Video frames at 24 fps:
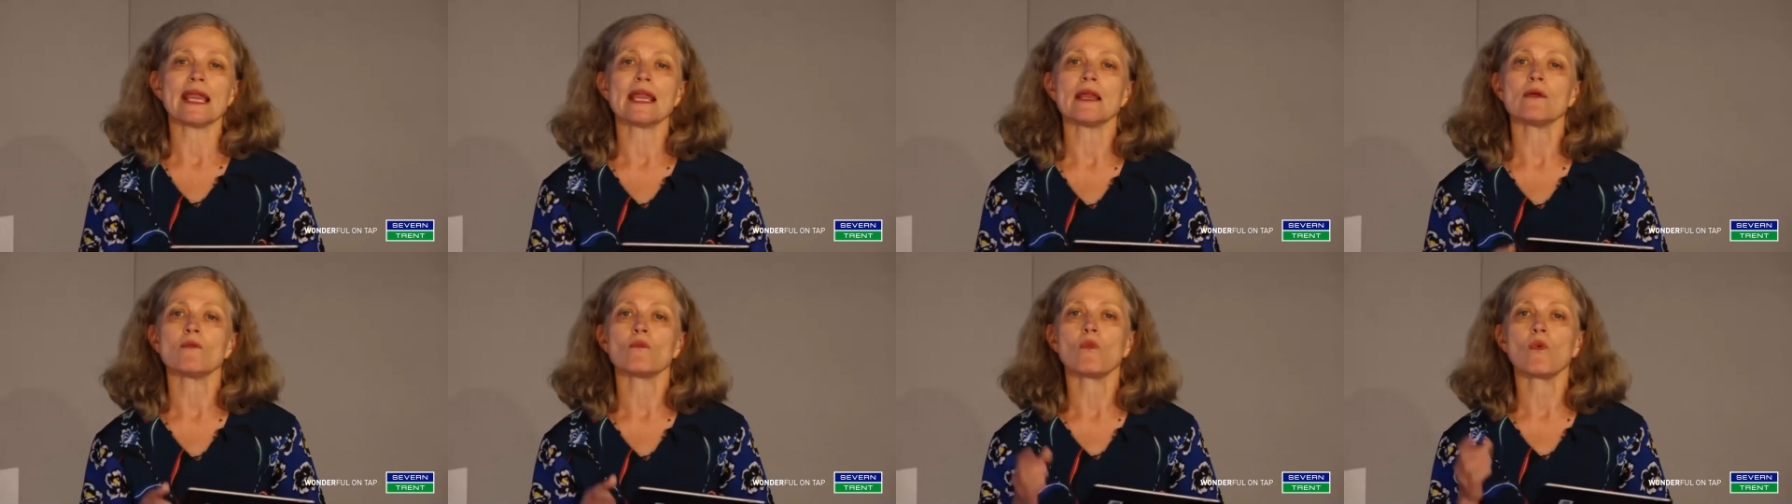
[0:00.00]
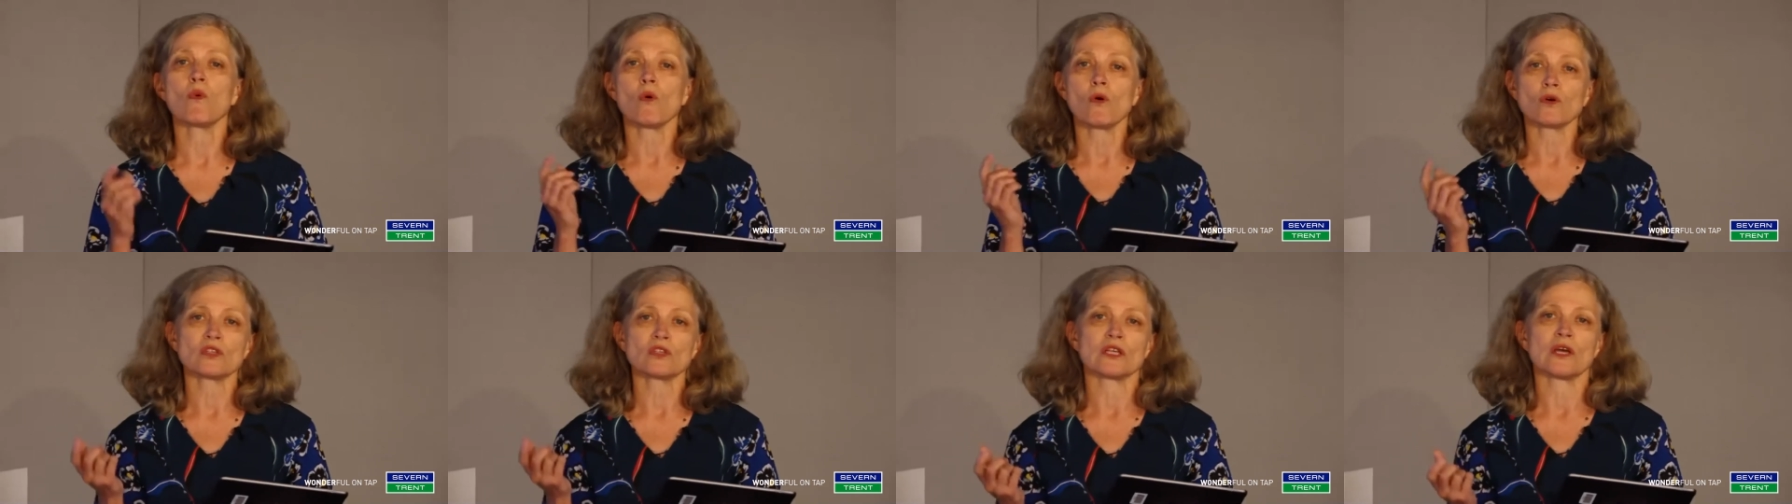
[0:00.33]

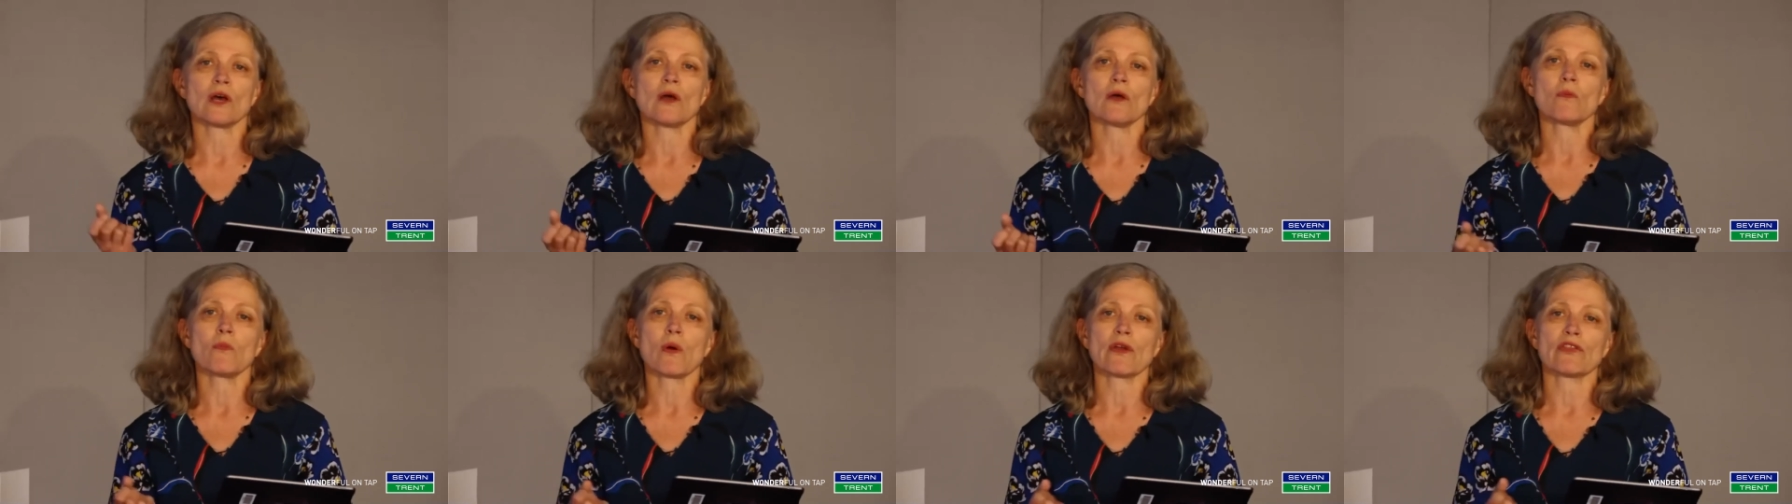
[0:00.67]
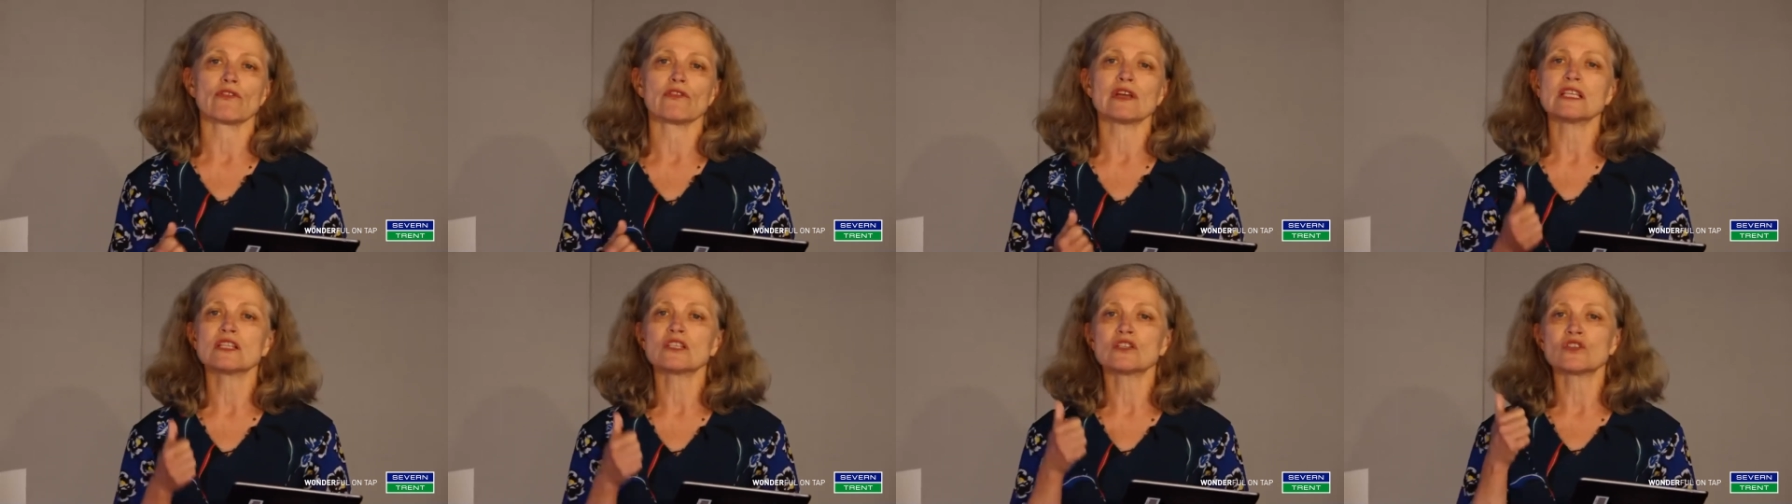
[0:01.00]
water, whether
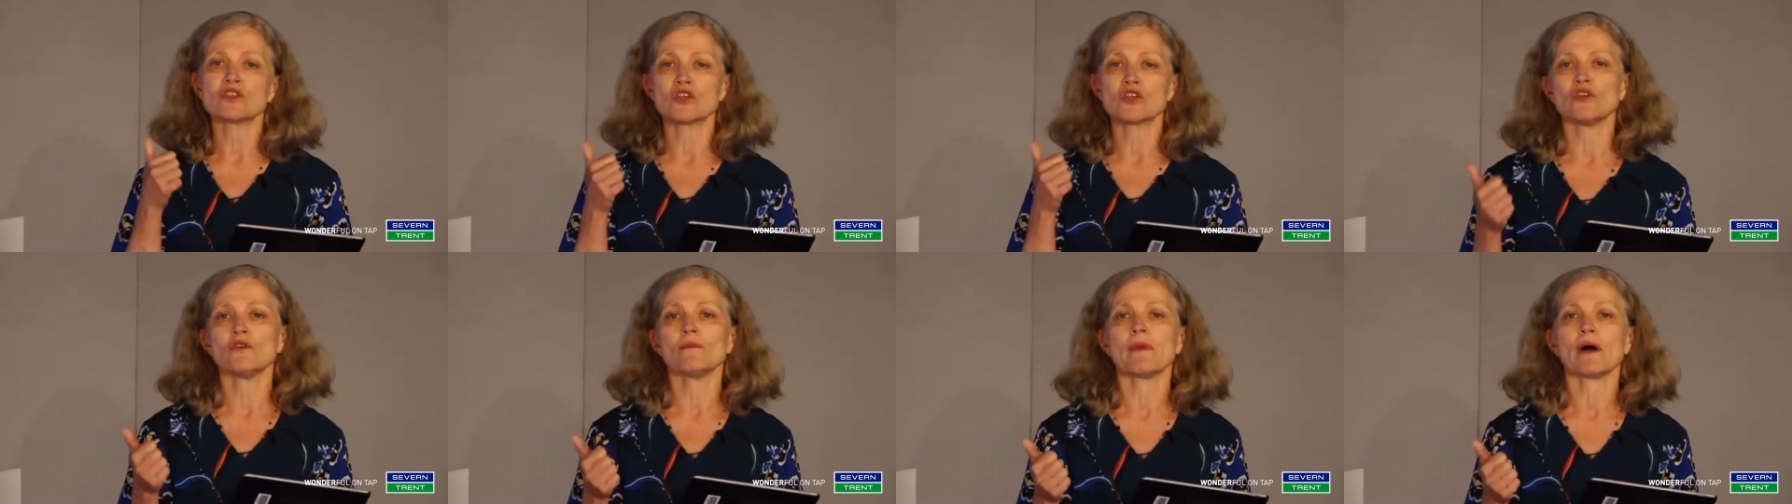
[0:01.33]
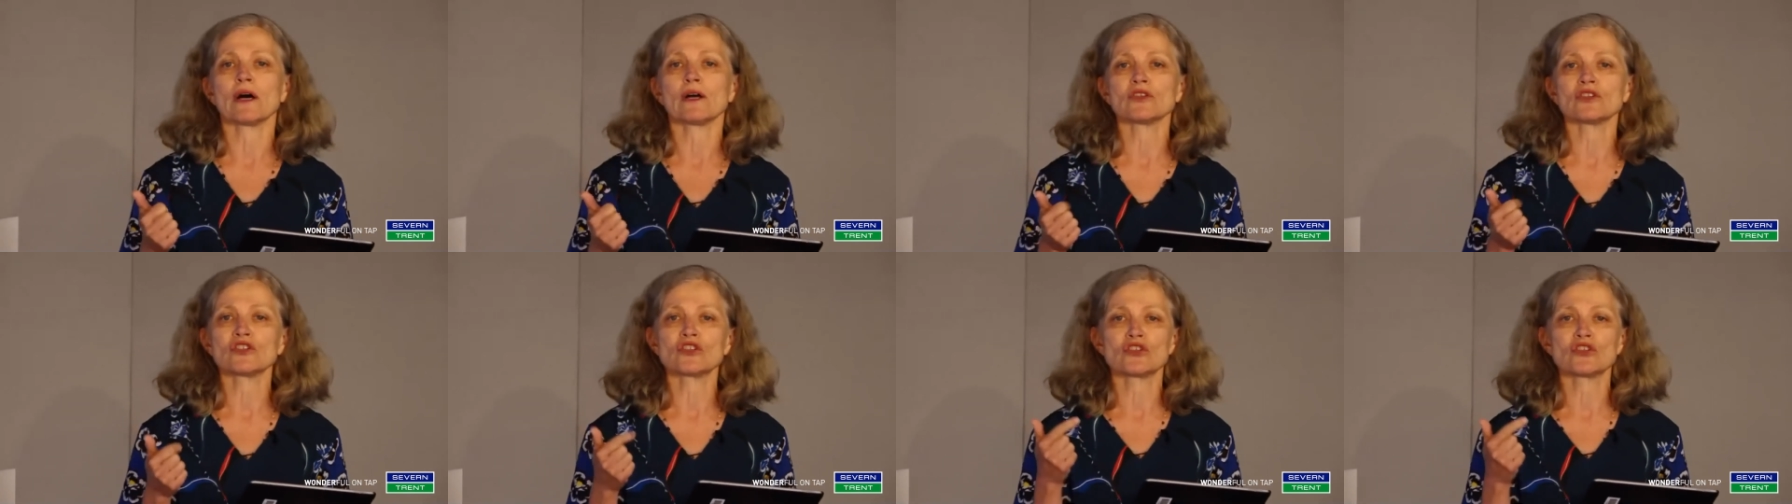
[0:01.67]
it's too
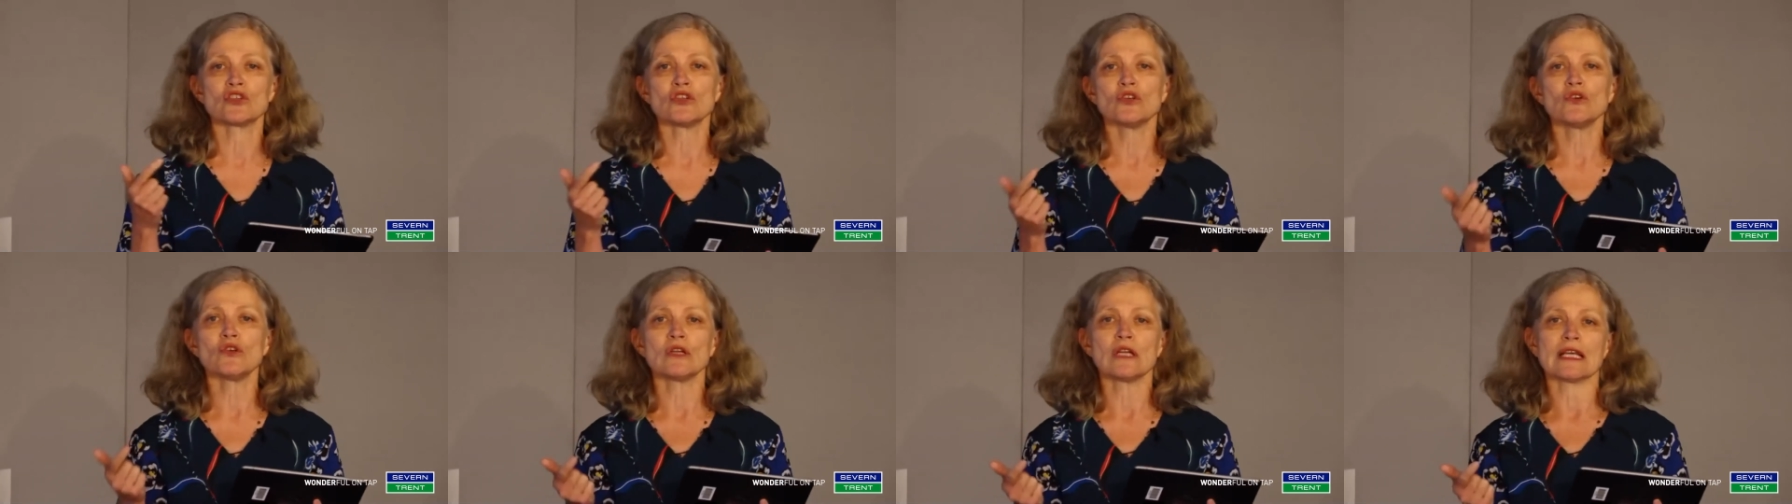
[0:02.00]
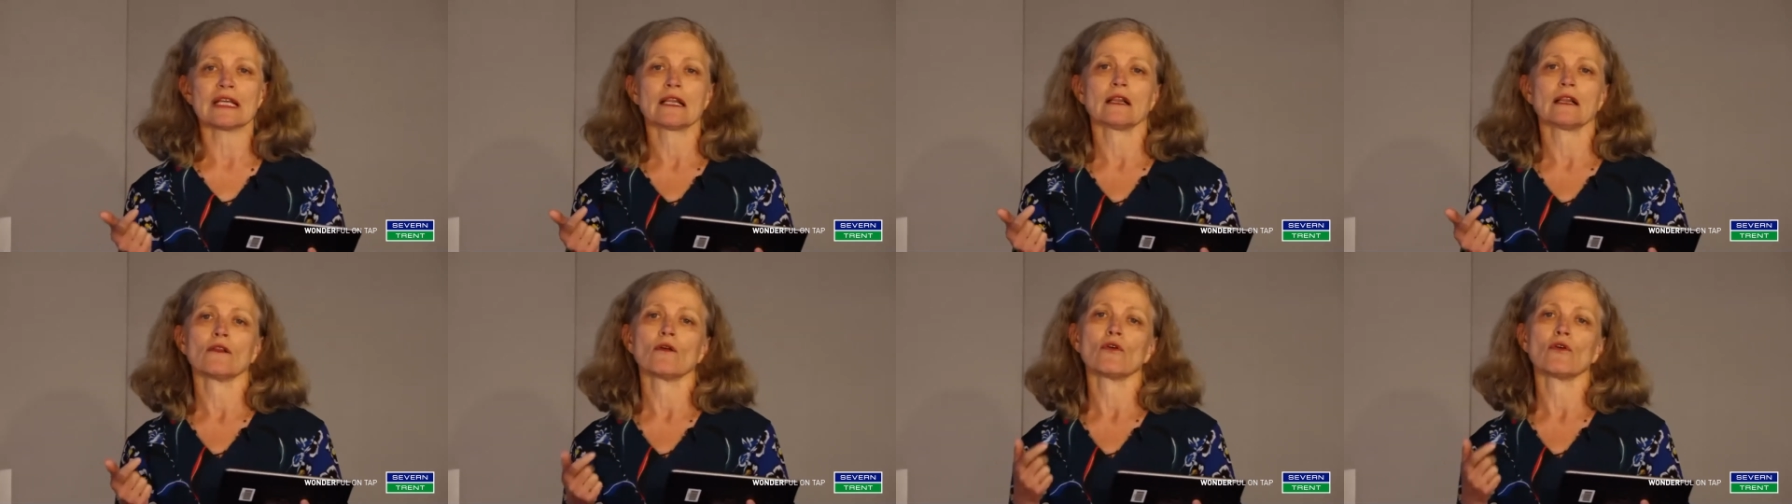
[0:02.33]
much, too little,